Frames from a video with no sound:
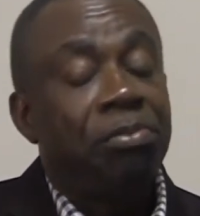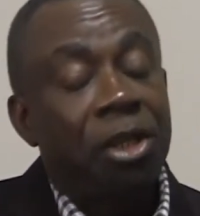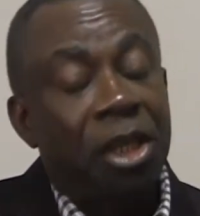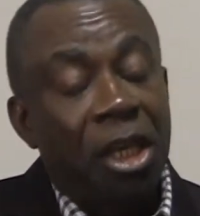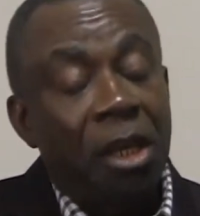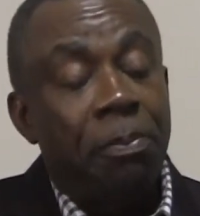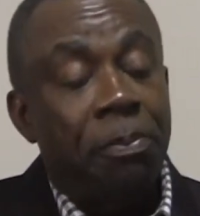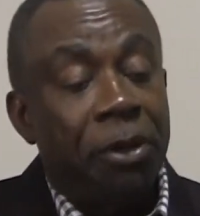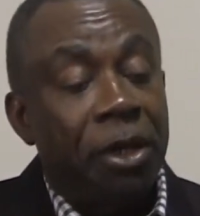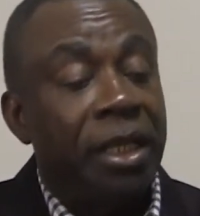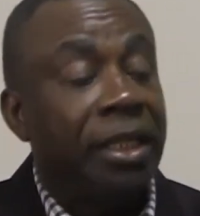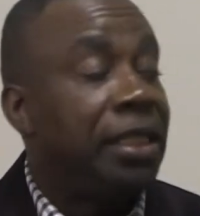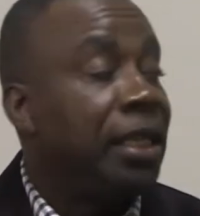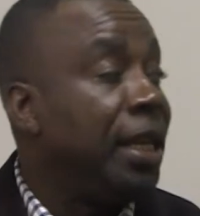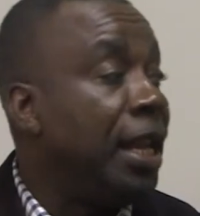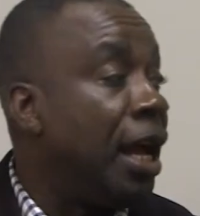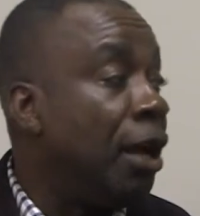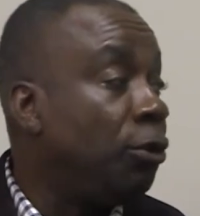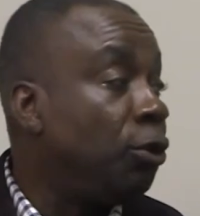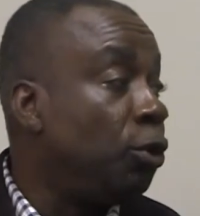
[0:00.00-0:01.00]
keep
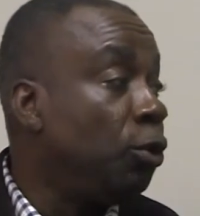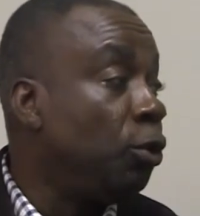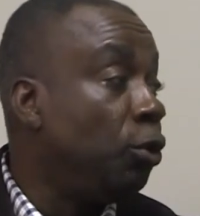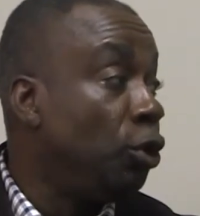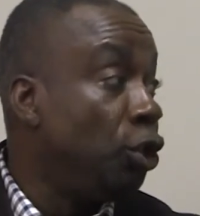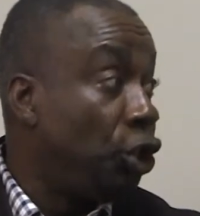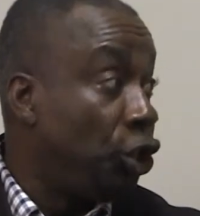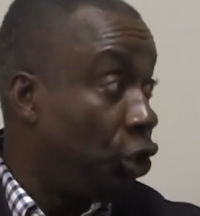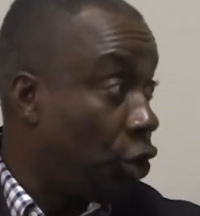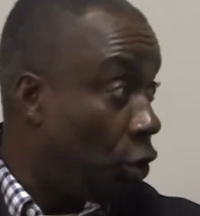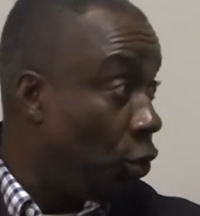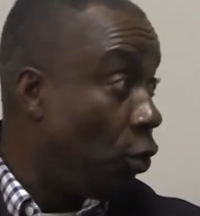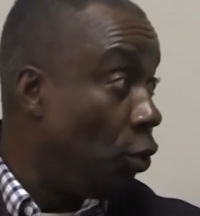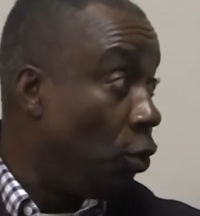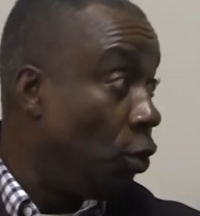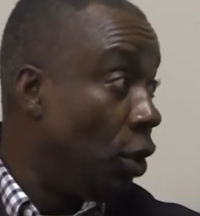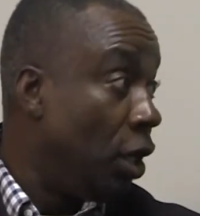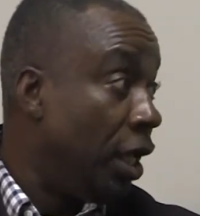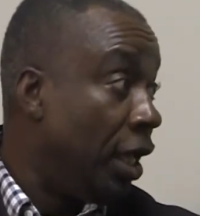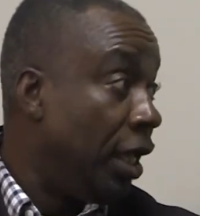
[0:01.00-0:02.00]
reaching out to
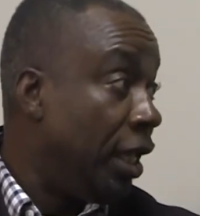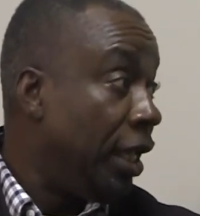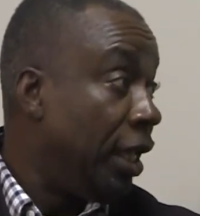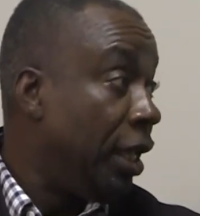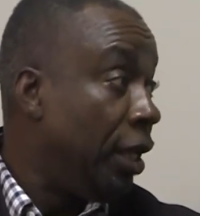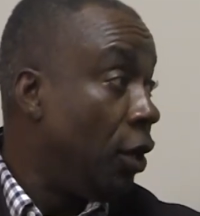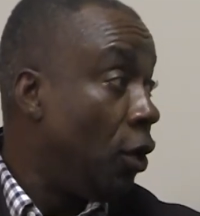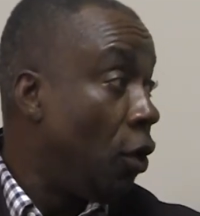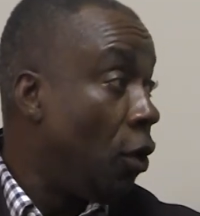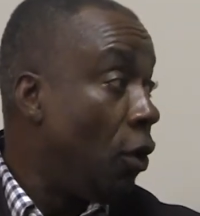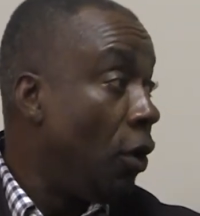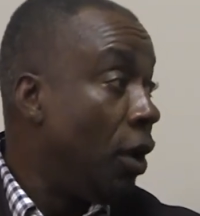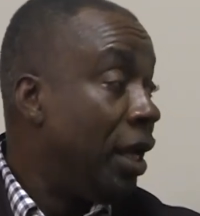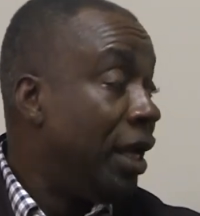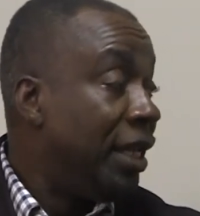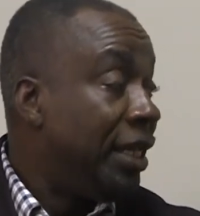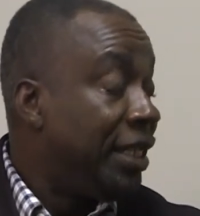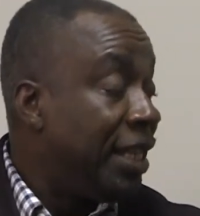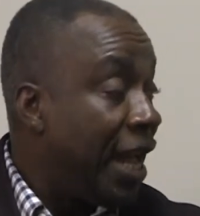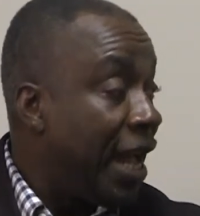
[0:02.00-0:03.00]
you, you
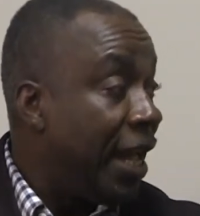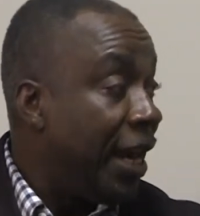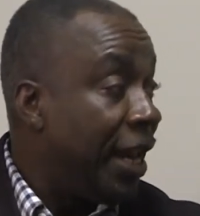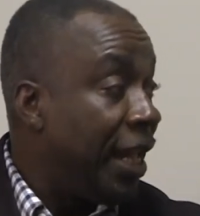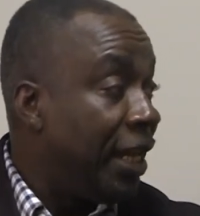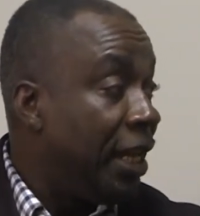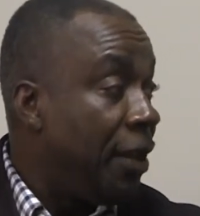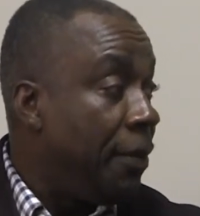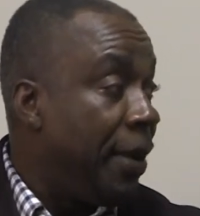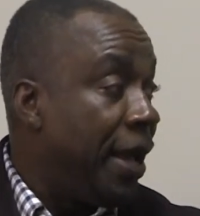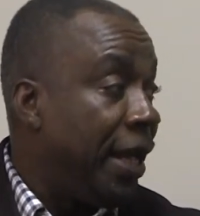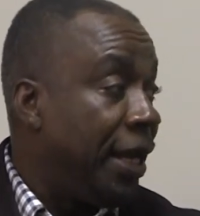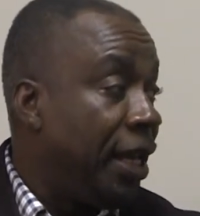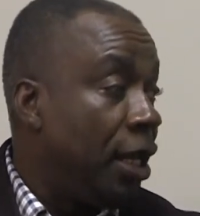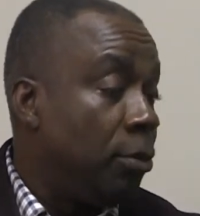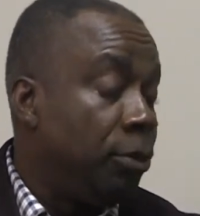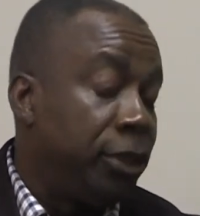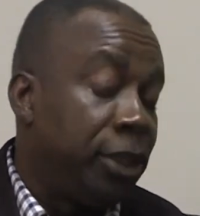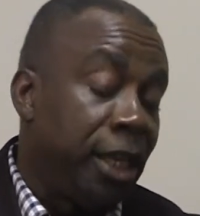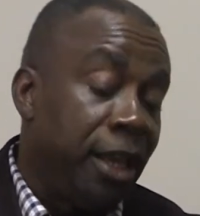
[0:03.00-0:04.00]
know, directly by
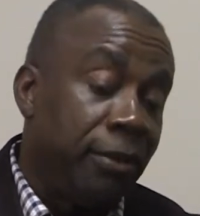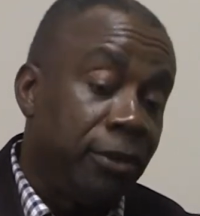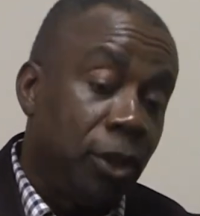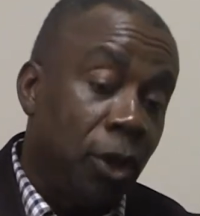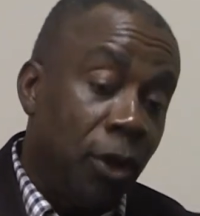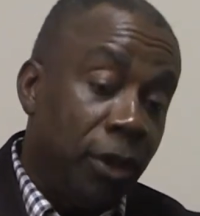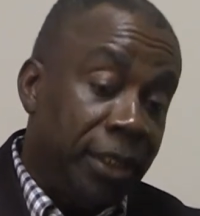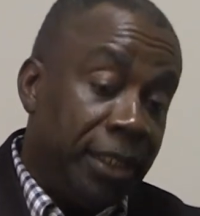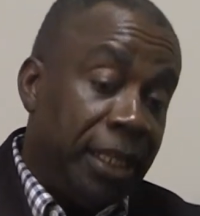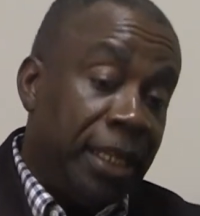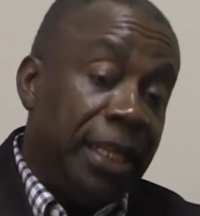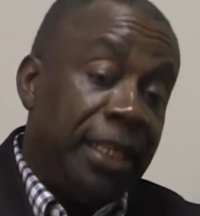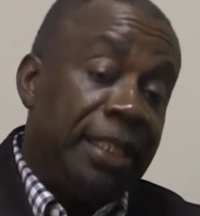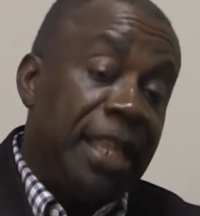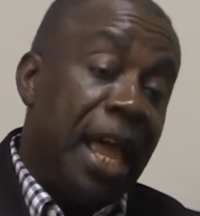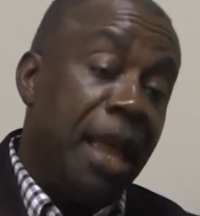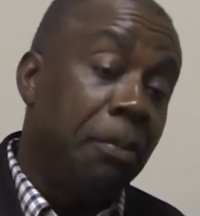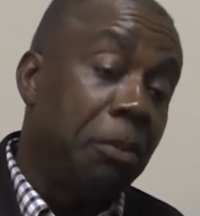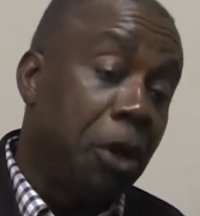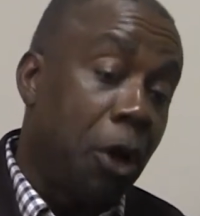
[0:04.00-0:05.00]
themselves, until a
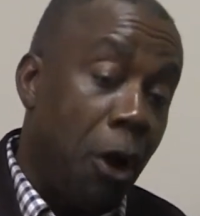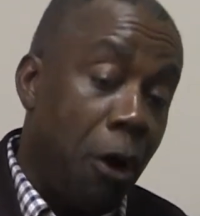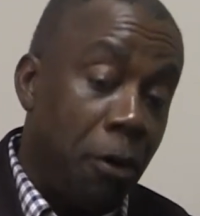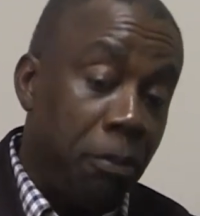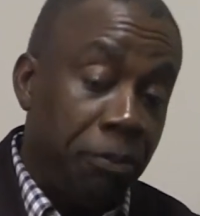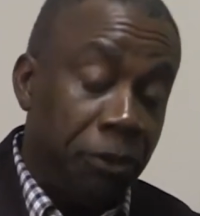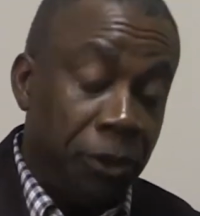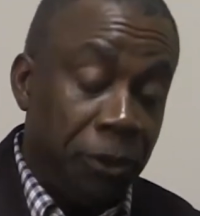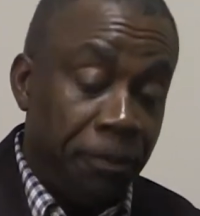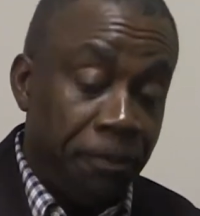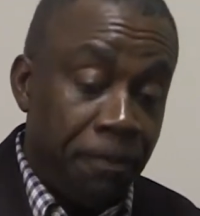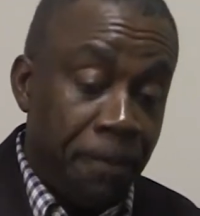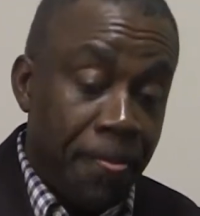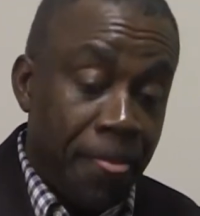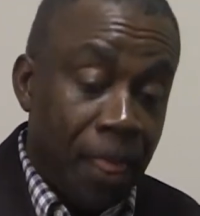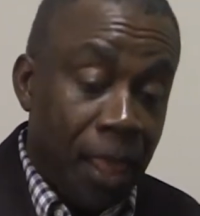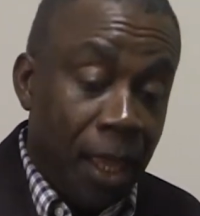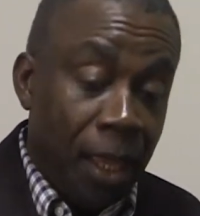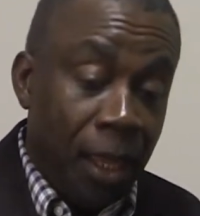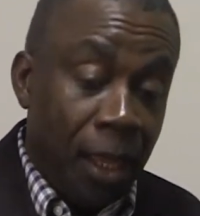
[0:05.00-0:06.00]
time comes
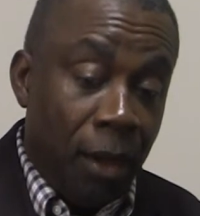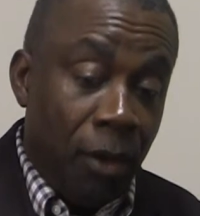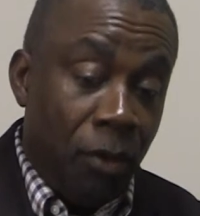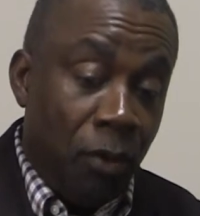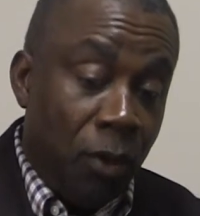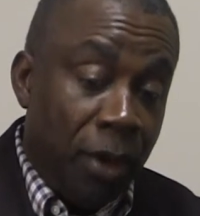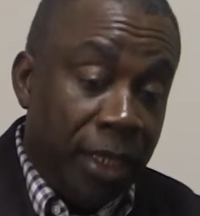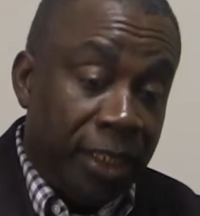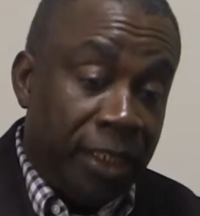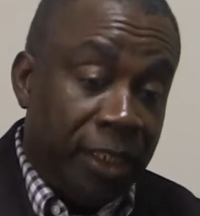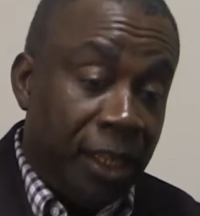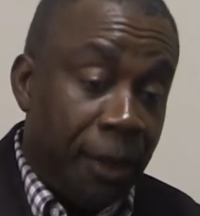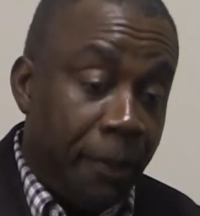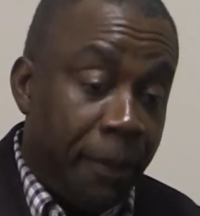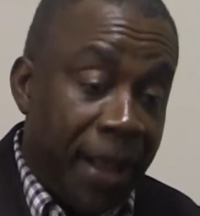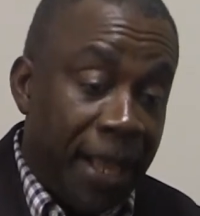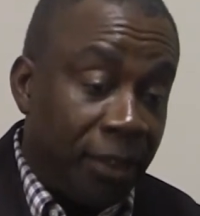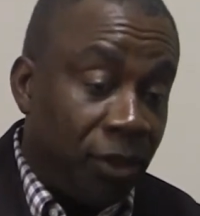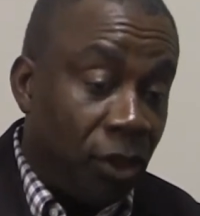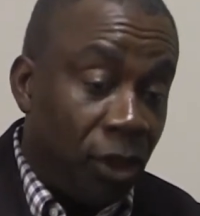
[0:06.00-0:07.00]
in which the
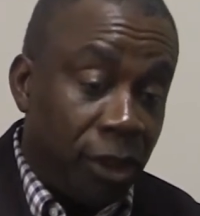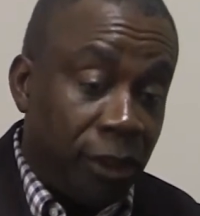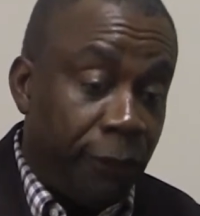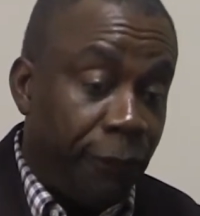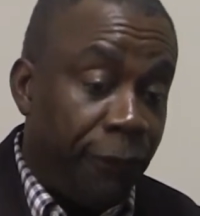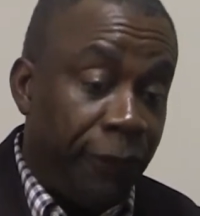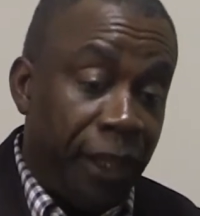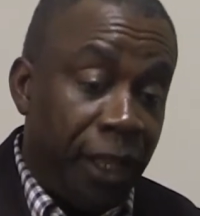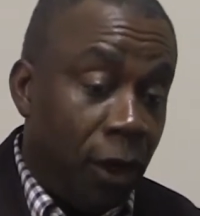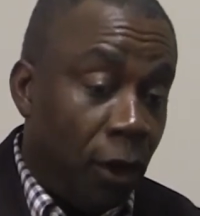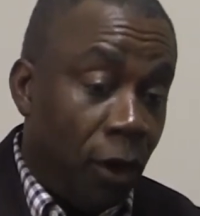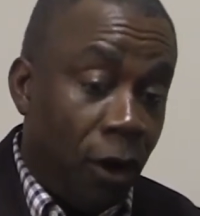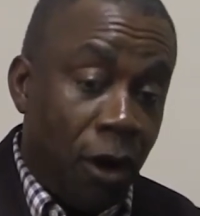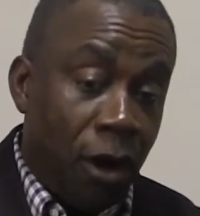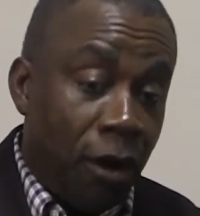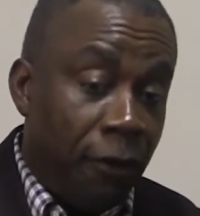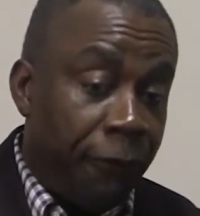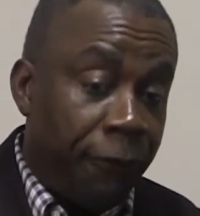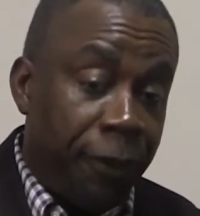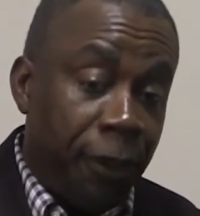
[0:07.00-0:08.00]
pastors feel
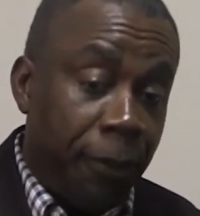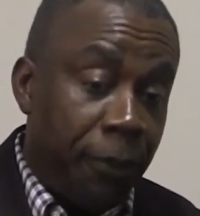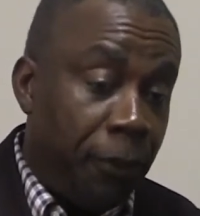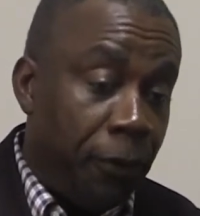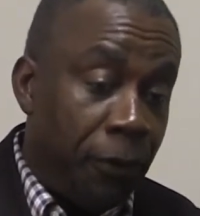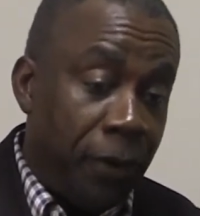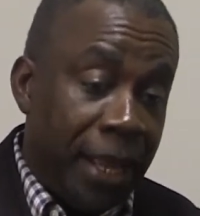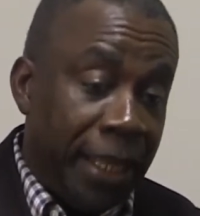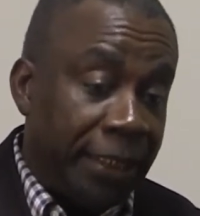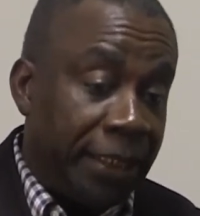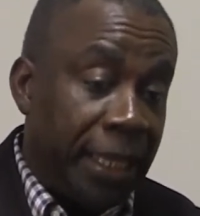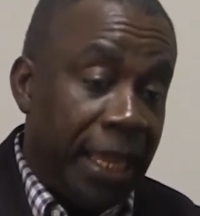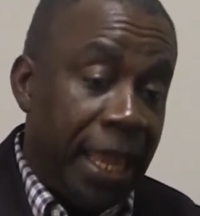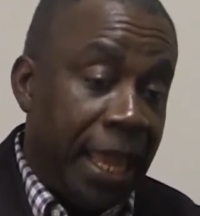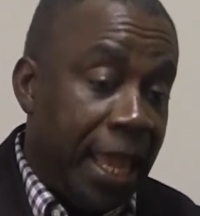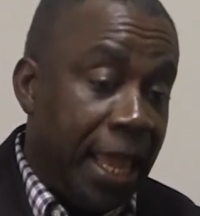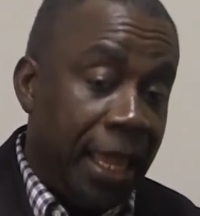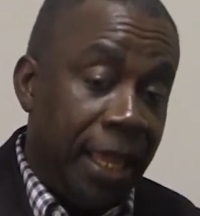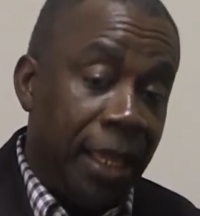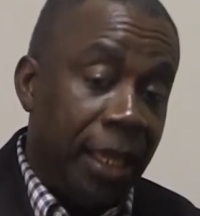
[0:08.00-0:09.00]
uncomfortable and say,
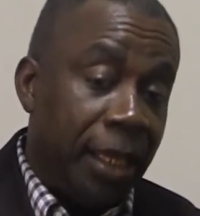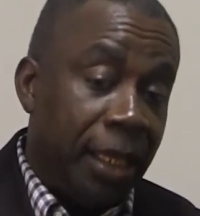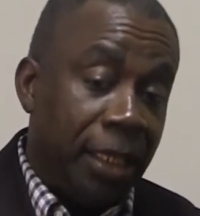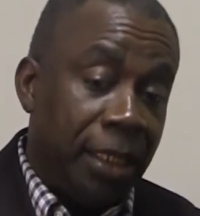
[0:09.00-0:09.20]
hey,